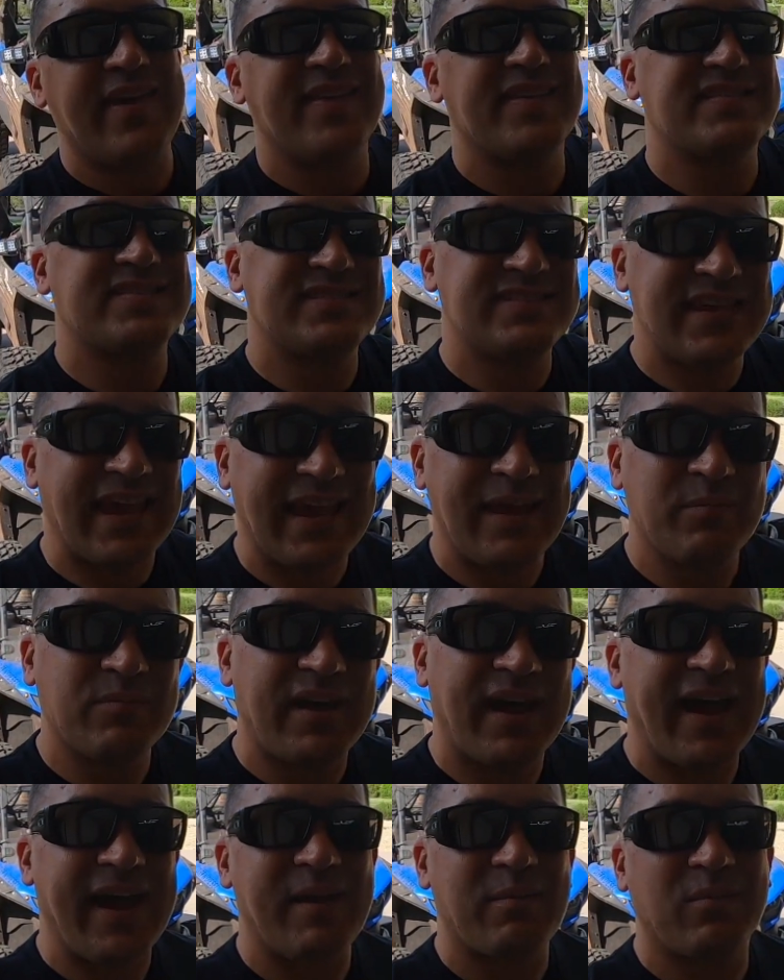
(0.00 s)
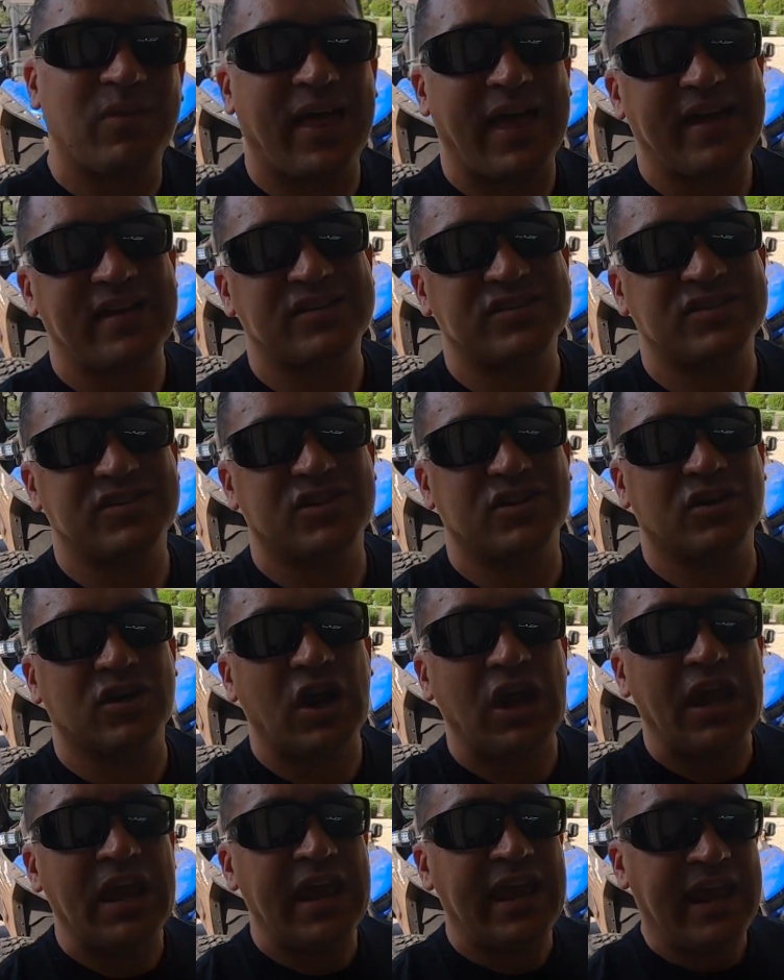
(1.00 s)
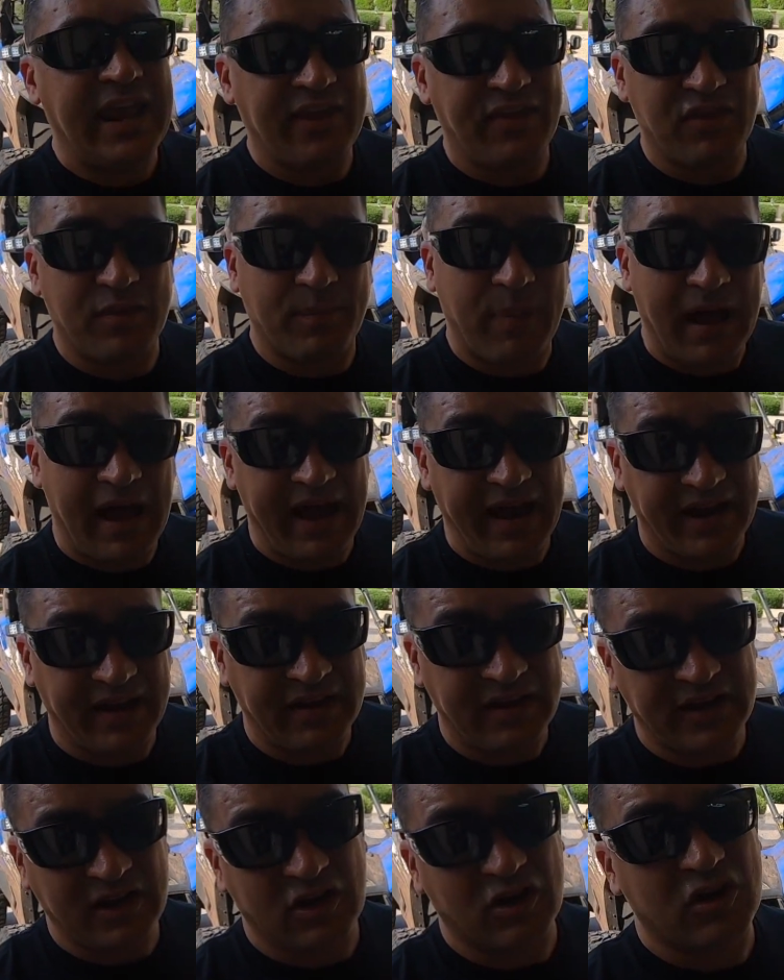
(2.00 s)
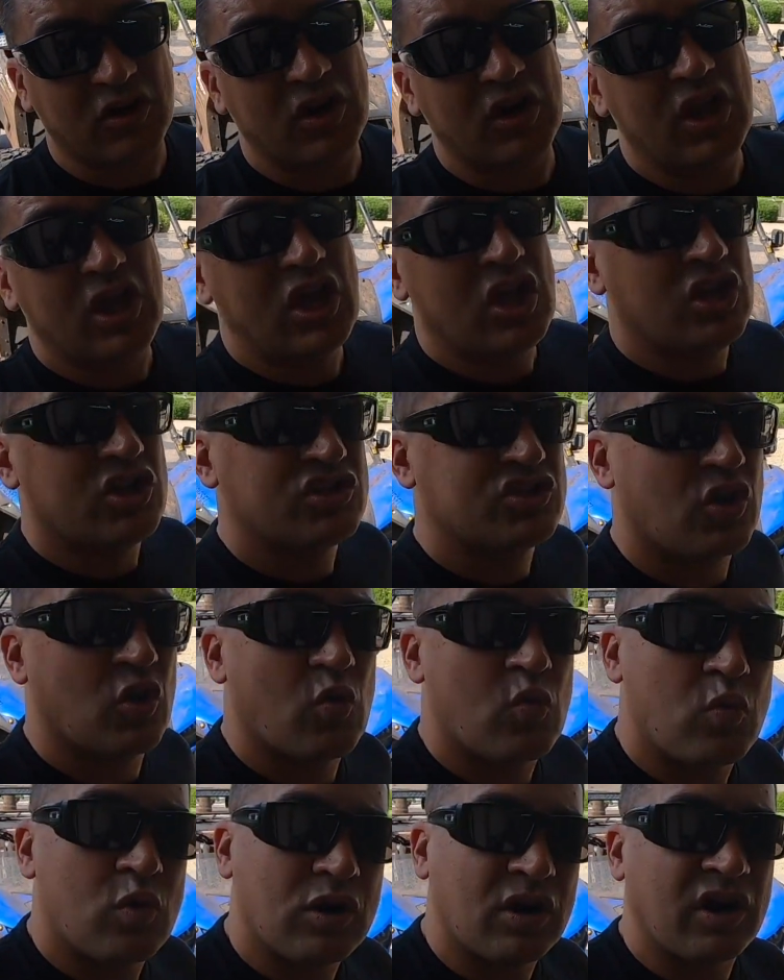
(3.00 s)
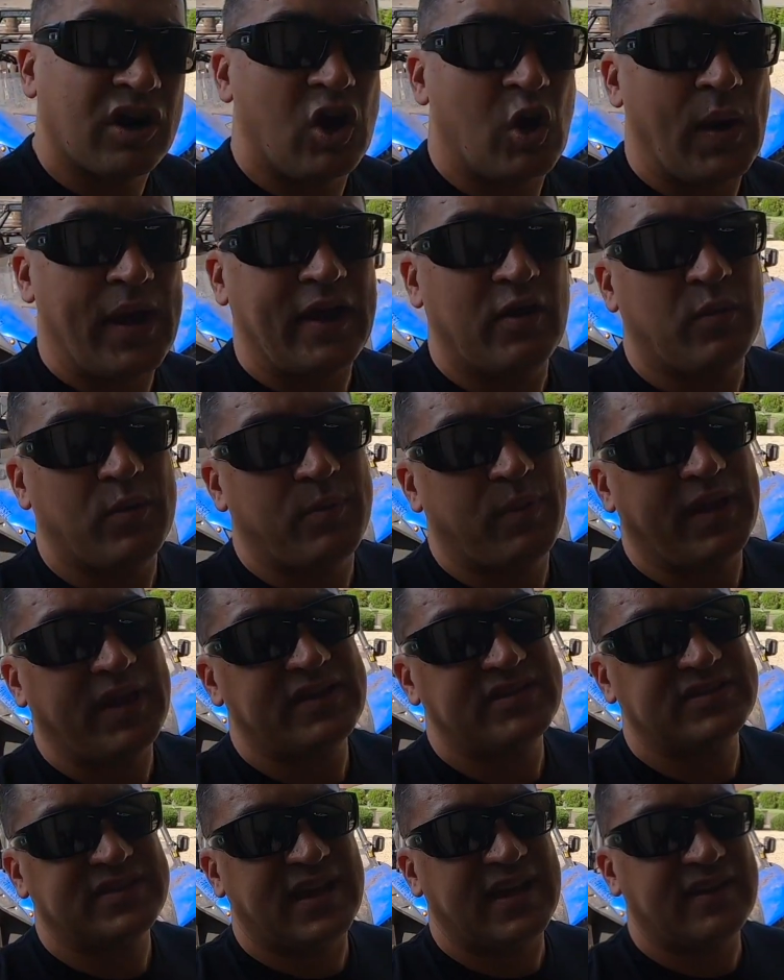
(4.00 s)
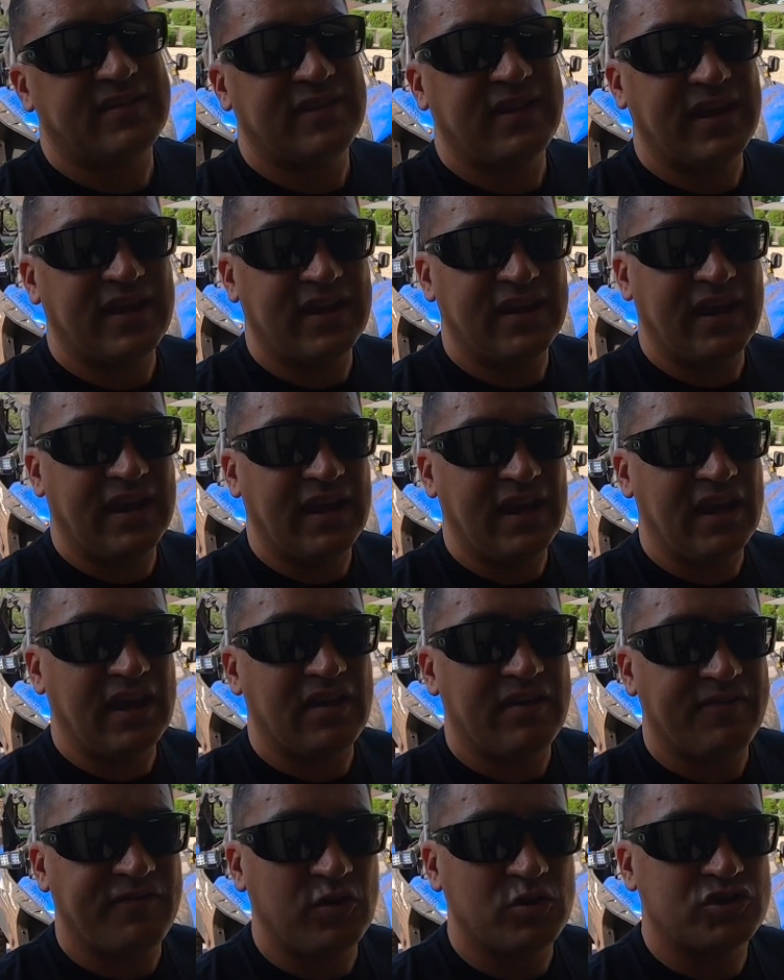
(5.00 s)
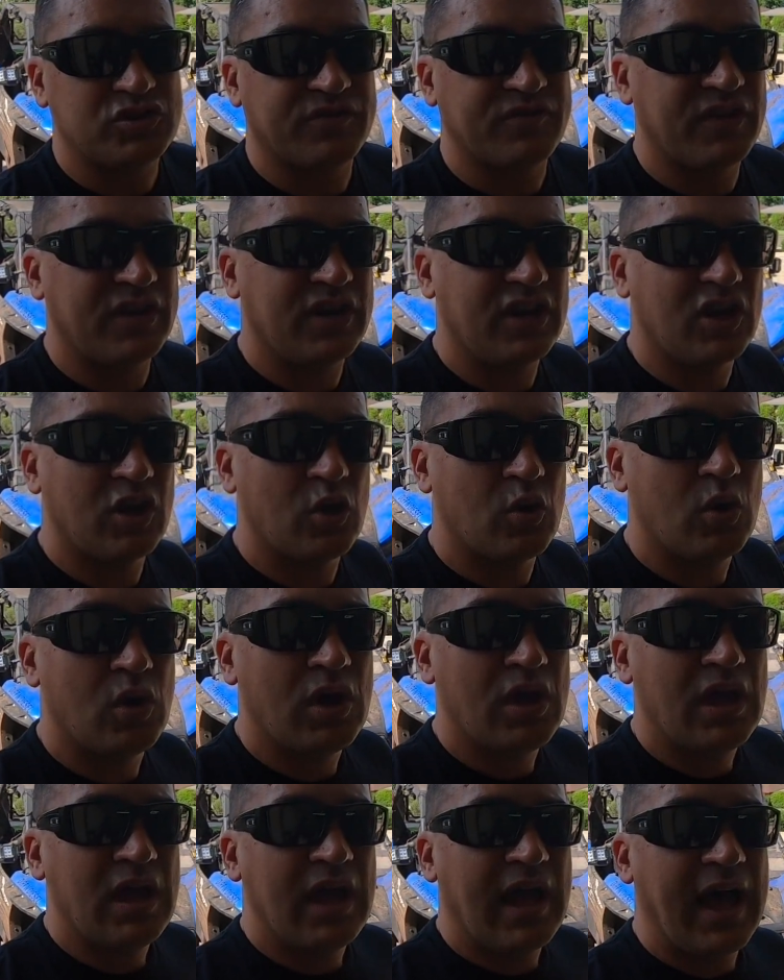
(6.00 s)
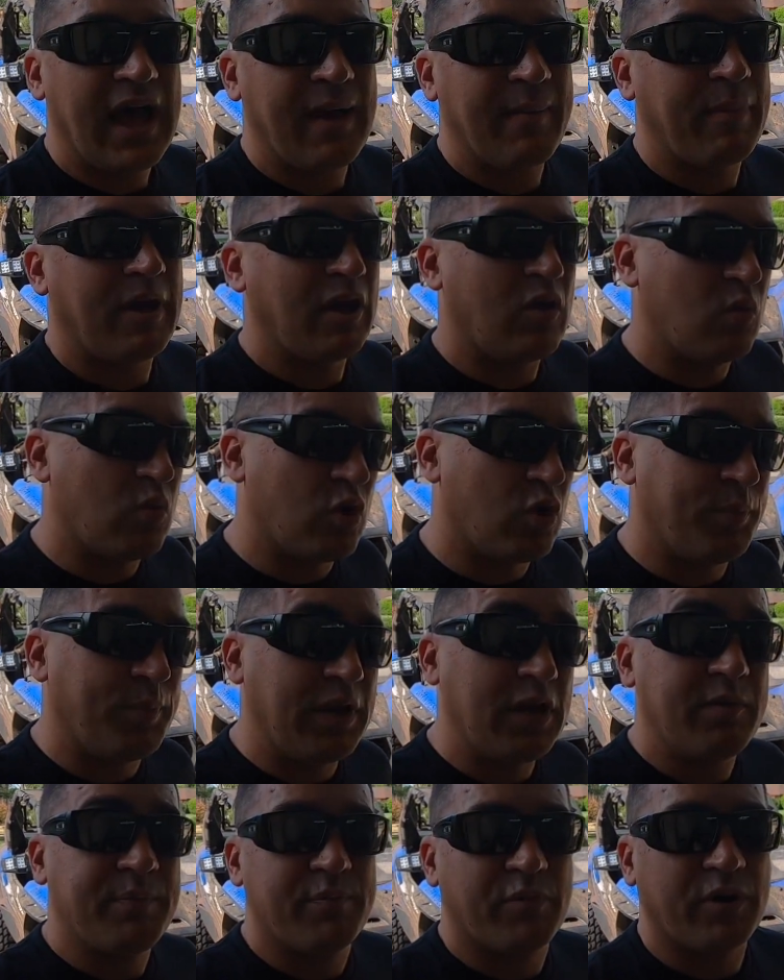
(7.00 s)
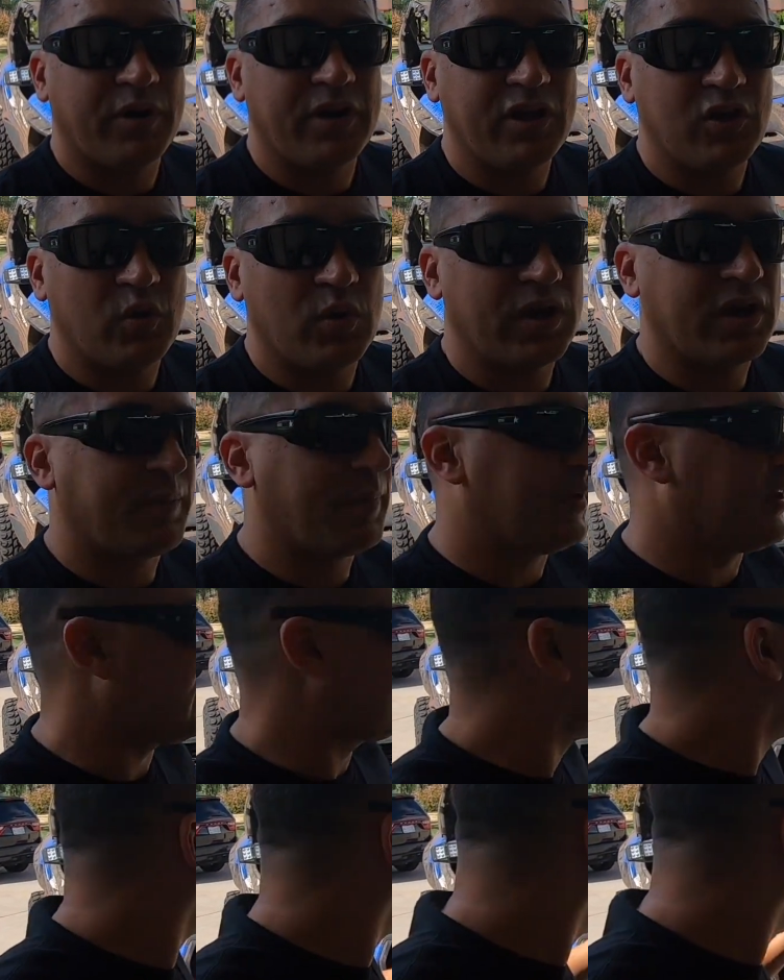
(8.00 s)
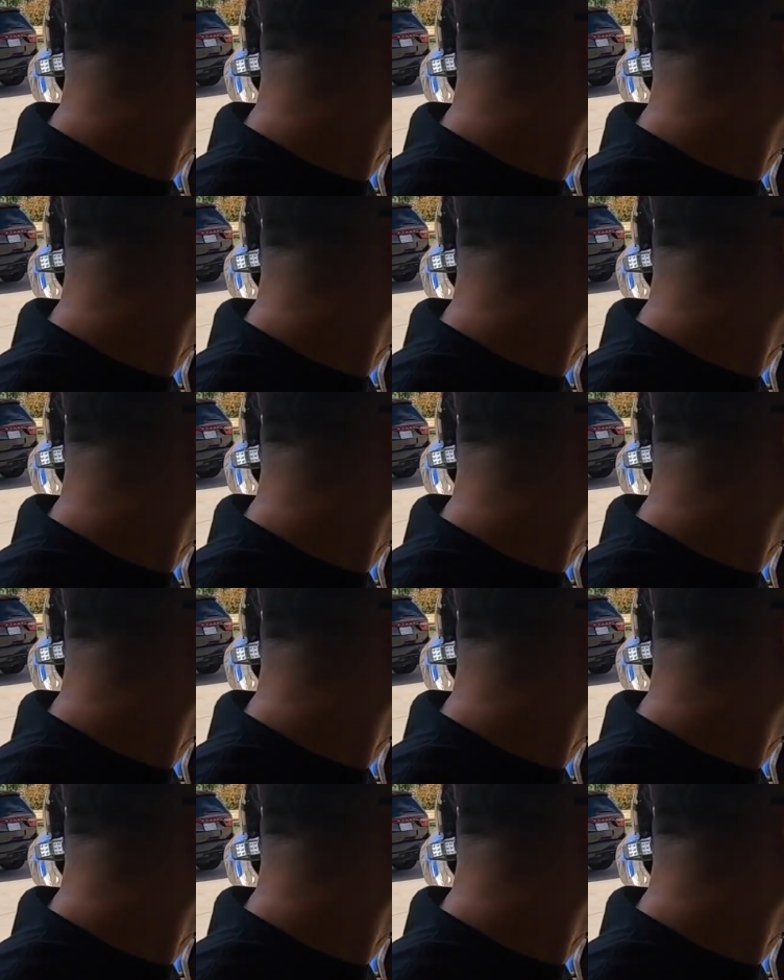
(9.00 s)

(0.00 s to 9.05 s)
the same time last year in the Pioneer. So we're gonna go ahead and replace that in a future video, but it will be pretty quick because,